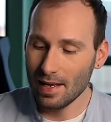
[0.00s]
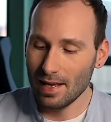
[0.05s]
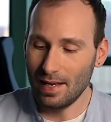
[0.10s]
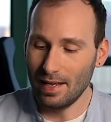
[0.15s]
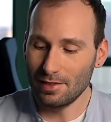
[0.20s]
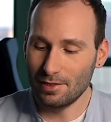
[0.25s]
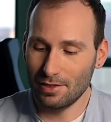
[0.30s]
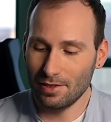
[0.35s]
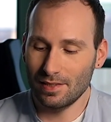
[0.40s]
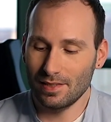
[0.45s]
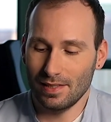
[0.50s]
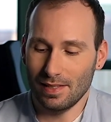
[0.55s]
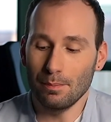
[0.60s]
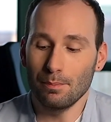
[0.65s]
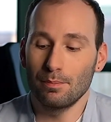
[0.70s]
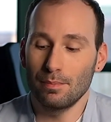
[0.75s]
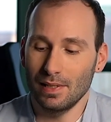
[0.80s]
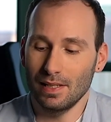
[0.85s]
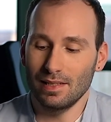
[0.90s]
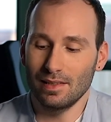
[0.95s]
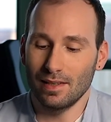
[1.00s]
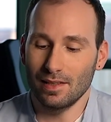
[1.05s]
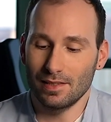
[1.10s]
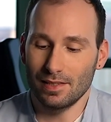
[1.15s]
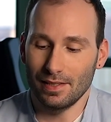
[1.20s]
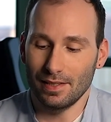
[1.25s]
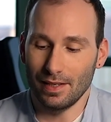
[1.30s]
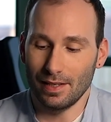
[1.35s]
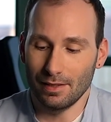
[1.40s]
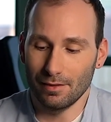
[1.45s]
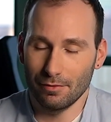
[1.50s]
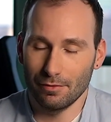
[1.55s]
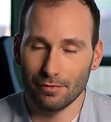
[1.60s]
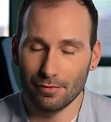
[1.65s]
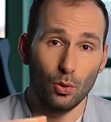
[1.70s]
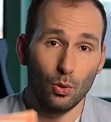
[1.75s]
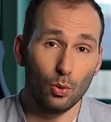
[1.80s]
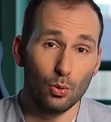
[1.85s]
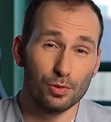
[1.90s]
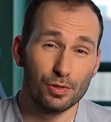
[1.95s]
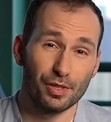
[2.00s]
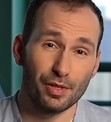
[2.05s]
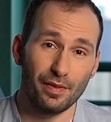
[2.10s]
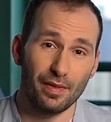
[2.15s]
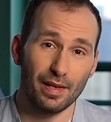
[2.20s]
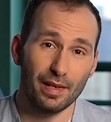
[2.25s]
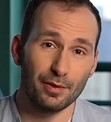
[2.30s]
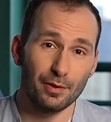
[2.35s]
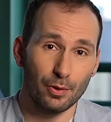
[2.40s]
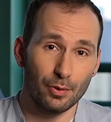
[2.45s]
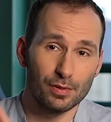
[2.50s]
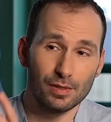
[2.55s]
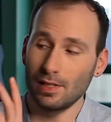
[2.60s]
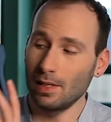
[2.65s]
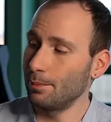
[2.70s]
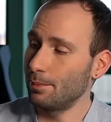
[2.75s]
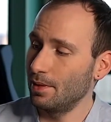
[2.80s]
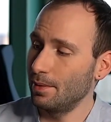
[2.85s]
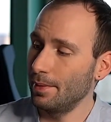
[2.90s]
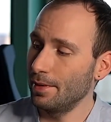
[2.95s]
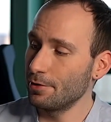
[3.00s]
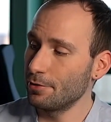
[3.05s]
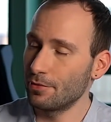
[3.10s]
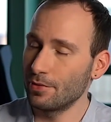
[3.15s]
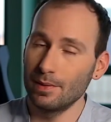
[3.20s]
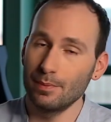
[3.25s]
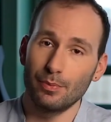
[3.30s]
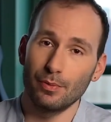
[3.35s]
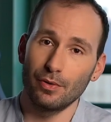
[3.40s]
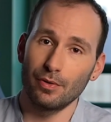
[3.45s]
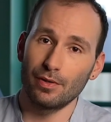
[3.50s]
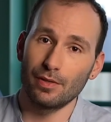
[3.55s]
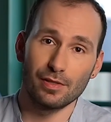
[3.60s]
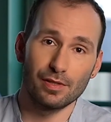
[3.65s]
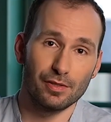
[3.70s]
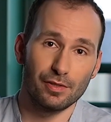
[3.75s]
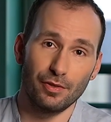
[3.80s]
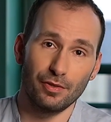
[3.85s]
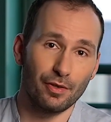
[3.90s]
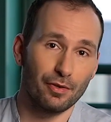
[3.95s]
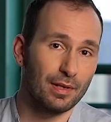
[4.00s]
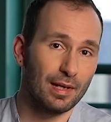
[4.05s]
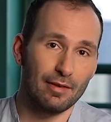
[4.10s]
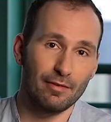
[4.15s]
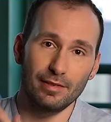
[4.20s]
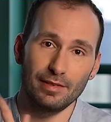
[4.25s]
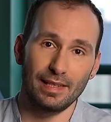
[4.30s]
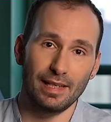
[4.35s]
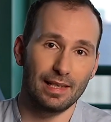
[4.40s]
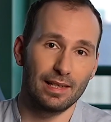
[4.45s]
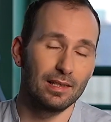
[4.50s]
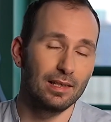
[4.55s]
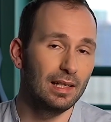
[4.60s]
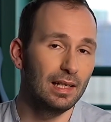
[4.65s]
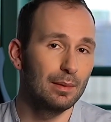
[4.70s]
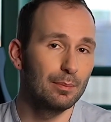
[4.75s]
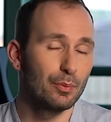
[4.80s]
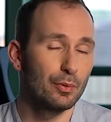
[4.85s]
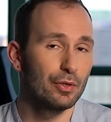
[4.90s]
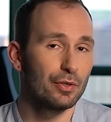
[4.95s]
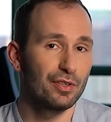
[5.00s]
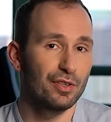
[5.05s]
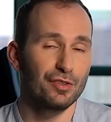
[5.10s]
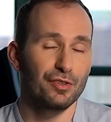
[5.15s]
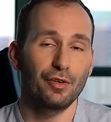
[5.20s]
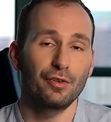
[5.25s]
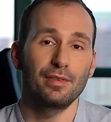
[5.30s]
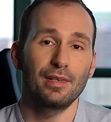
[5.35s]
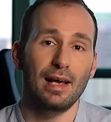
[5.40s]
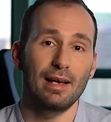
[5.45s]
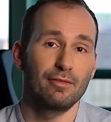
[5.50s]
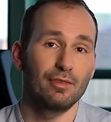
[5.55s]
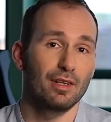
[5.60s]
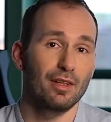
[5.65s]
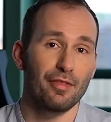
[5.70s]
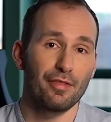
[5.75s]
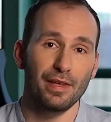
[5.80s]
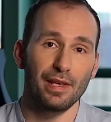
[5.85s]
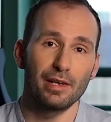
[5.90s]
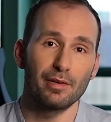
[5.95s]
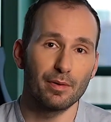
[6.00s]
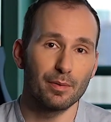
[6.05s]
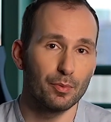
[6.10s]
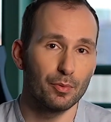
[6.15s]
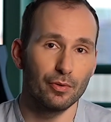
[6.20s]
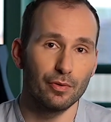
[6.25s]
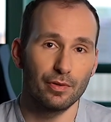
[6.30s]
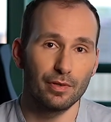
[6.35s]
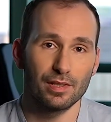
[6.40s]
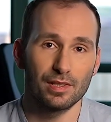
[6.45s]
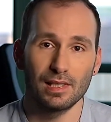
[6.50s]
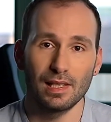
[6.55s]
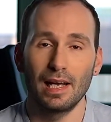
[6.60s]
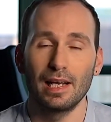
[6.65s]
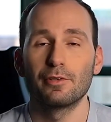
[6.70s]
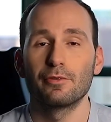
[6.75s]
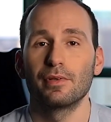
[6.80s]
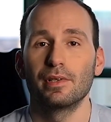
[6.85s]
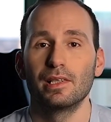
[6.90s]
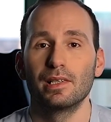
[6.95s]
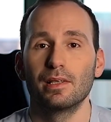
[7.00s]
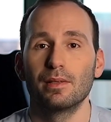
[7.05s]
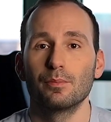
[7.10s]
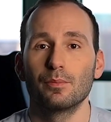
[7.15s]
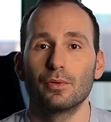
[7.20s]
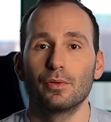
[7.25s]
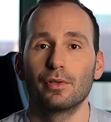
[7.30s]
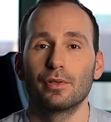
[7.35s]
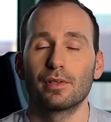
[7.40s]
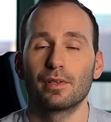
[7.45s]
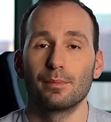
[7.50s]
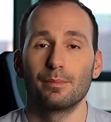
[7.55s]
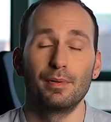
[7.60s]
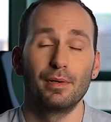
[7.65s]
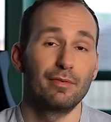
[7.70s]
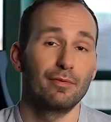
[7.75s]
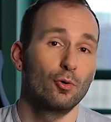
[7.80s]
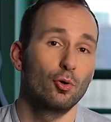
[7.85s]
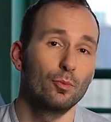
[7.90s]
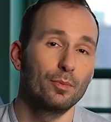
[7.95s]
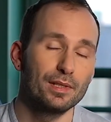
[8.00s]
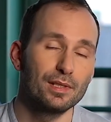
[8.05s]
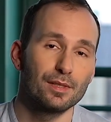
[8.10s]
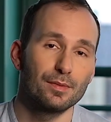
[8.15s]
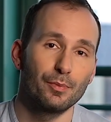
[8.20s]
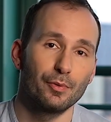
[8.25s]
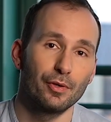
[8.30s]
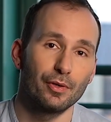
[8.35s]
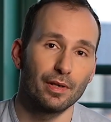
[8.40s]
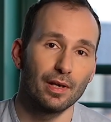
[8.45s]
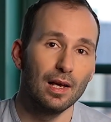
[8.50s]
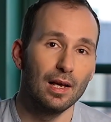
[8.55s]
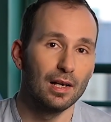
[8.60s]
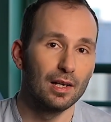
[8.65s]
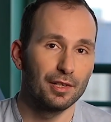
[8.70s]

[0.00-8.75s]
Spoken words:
It's just simply not enough. Also, there are no supplementary books. You don't have a technique book. You don't have a theory book, a sight reading book, performance book.